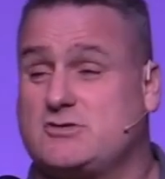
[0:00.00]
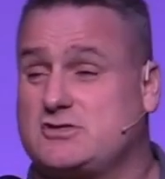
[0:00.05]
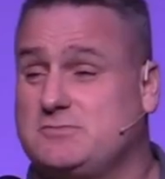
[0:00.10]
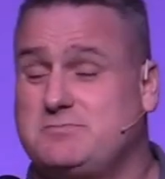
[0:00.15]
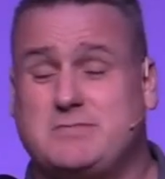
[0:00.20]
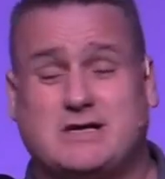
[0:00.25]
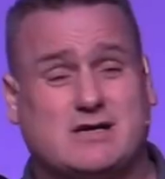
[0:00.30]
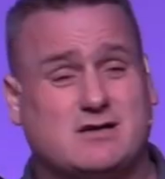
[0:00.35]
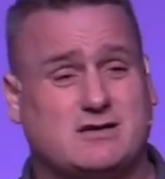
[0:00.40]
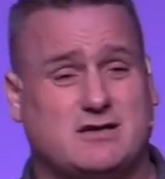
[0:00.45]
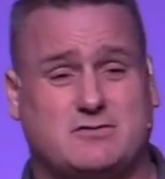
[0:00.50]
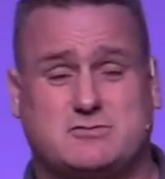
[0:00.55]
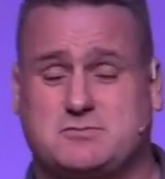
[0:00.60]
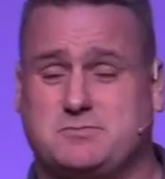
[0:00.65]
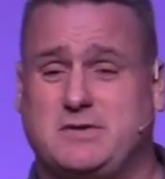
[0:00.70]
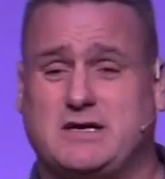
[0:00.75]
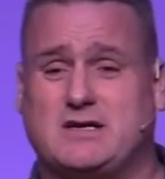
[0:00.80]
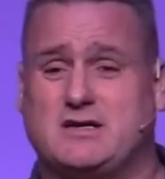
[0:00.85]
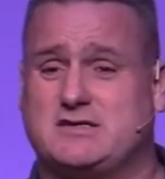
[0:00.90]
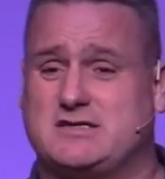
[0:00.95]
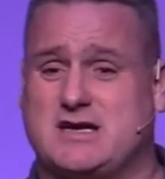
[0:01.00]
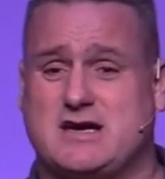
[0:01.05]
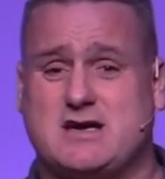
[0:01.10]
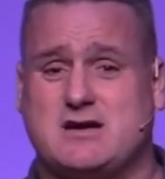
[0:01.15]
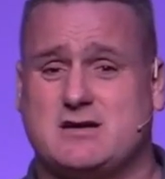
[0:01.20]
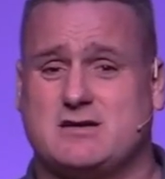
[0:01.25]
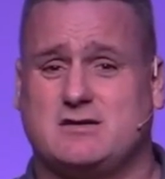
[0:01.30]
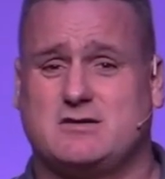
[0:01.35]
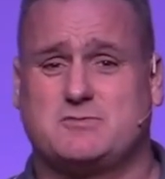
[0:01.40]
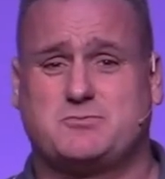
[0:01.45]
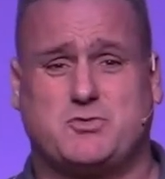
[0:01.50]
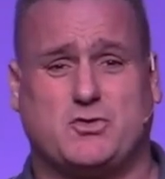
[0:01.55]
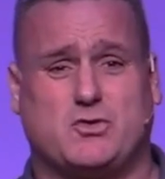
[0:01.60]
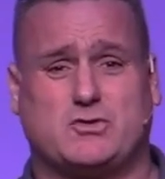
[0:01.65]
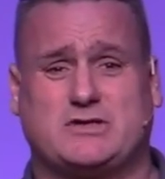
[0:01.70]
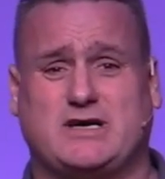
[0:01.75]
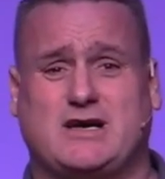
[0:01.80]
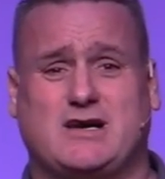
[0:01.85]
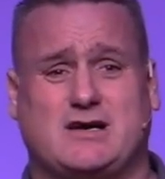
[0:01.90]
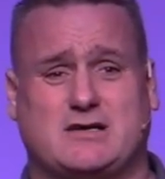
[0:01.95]
It was middle of day, in
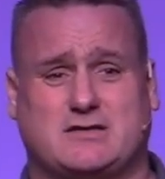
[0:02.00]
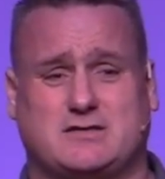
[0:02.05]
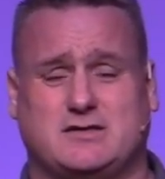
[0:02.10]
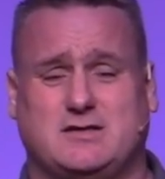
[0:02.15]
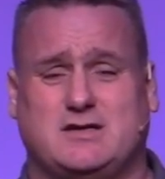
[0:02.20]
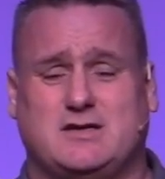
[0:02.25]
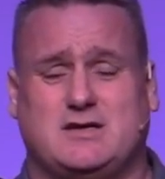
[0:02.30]
broad daylight,